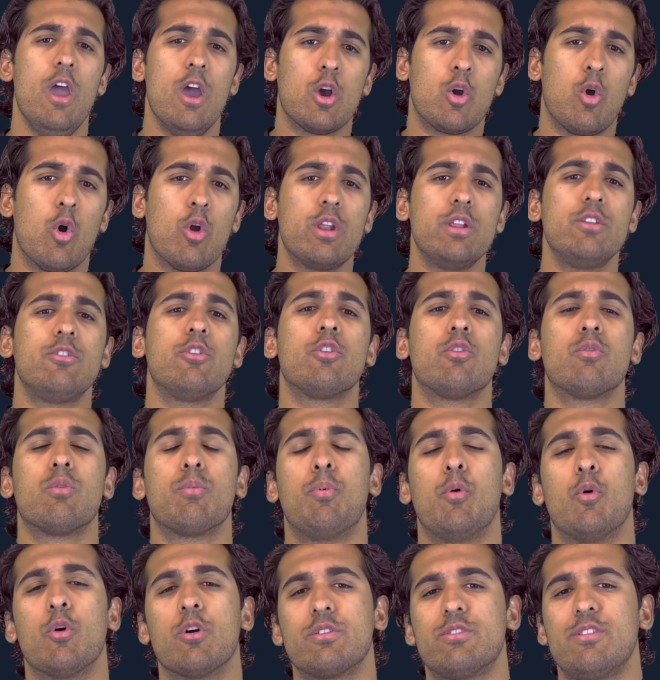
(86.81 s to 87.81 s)
According to the
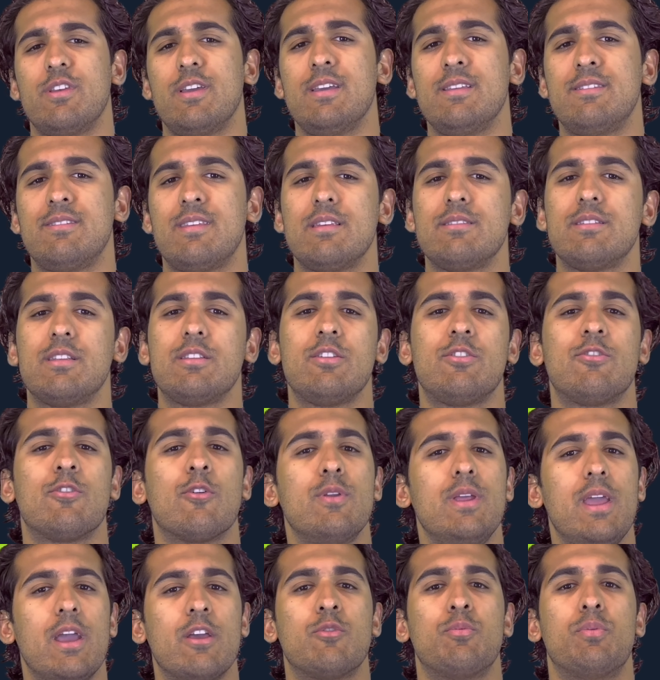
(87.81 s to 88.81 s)
reports, it says that the
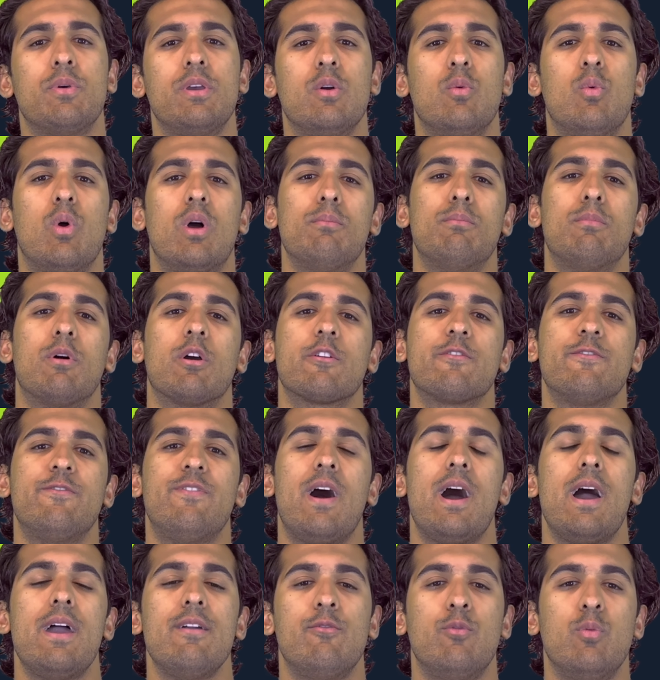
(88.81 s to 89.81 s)
Sony Xperia 1 Mark
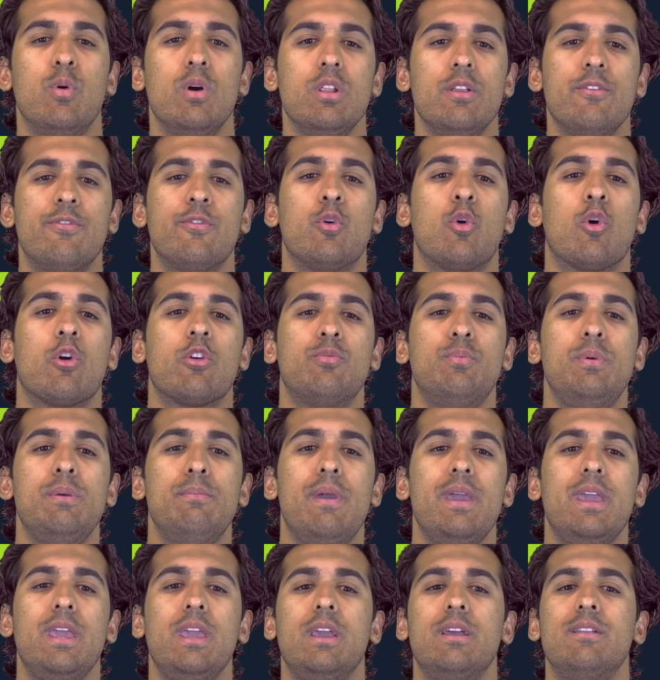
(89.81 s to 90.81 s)
V will of course be
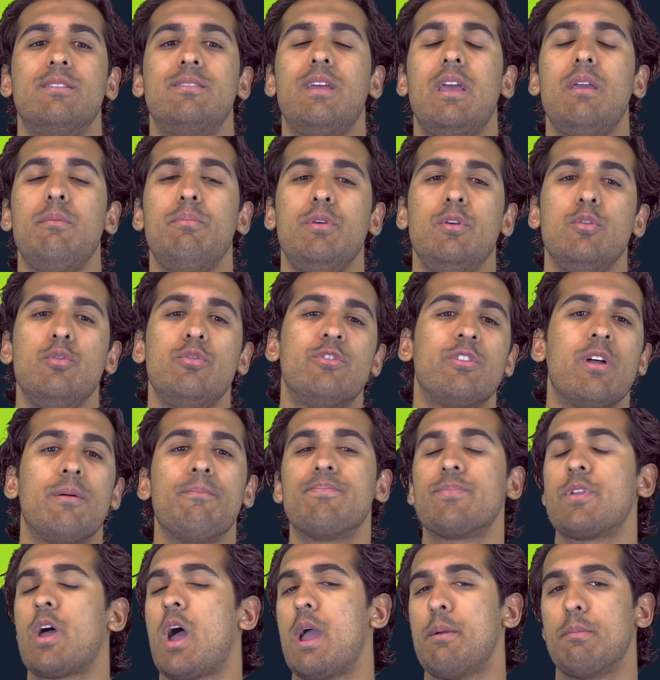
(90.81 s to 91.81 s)
making its debut
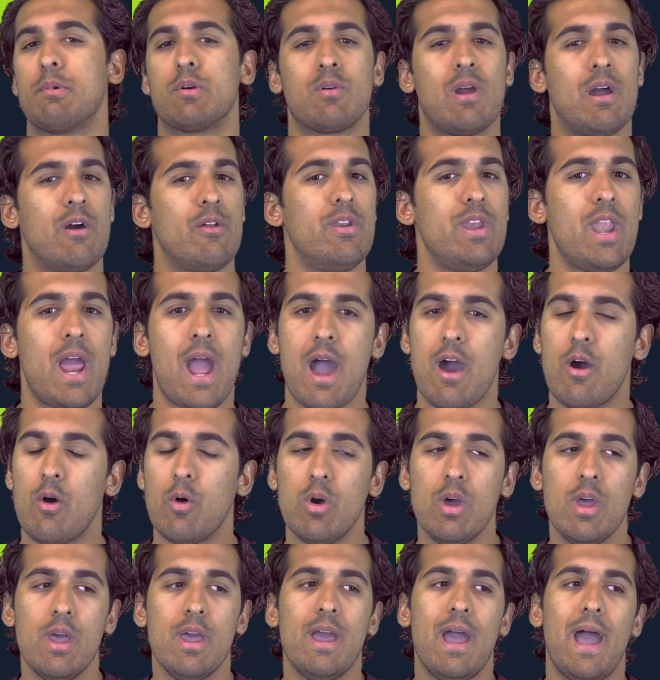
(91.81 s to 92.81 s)
sometime around
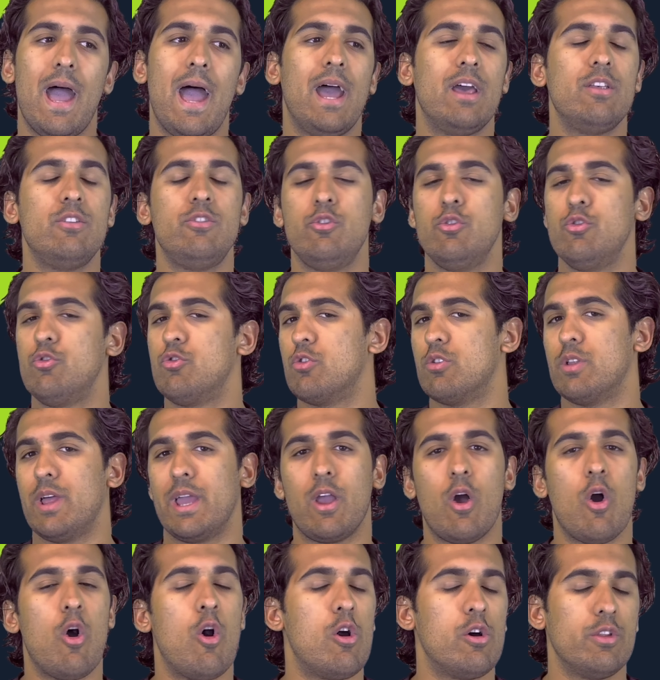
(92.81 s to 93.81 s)
now, as usual
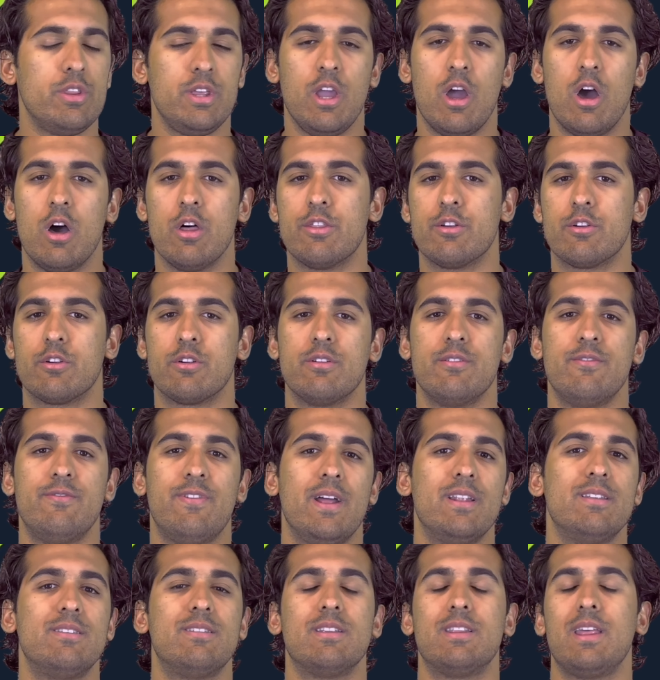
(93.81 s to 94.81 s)
like all the other
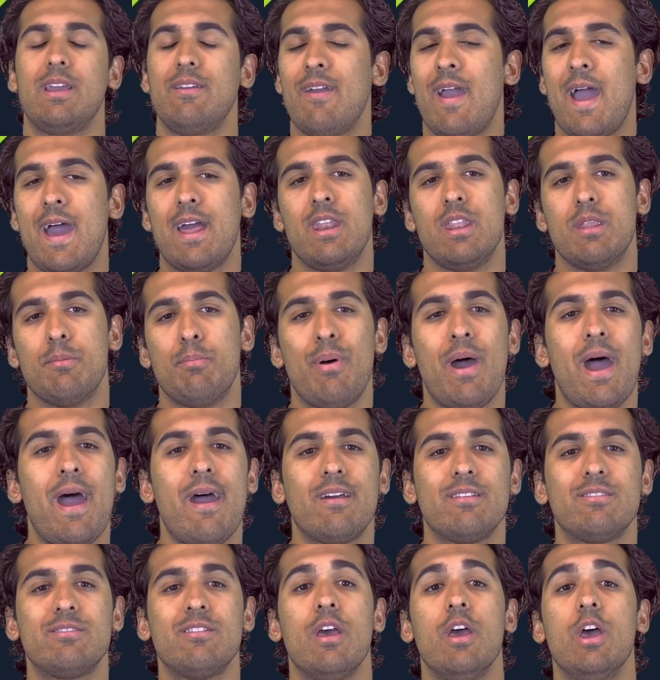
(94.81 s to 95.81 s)
events that they've had in the
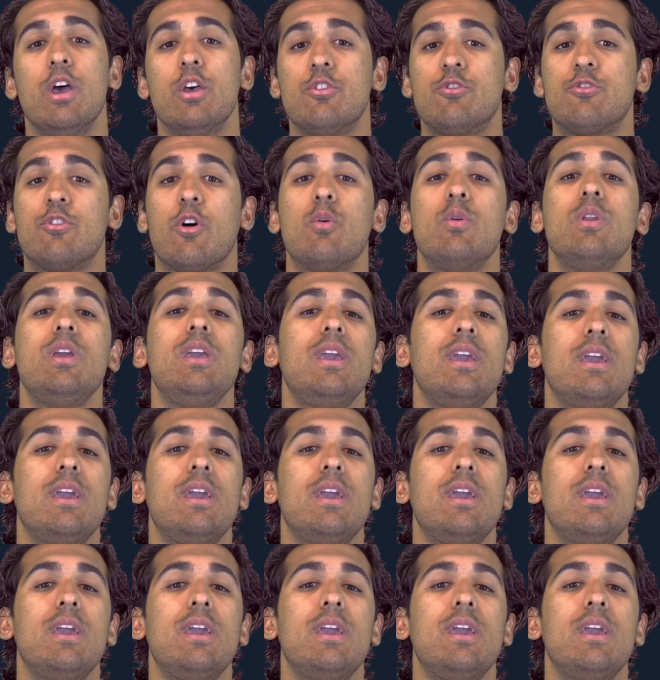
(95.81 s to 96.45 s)
past. Sony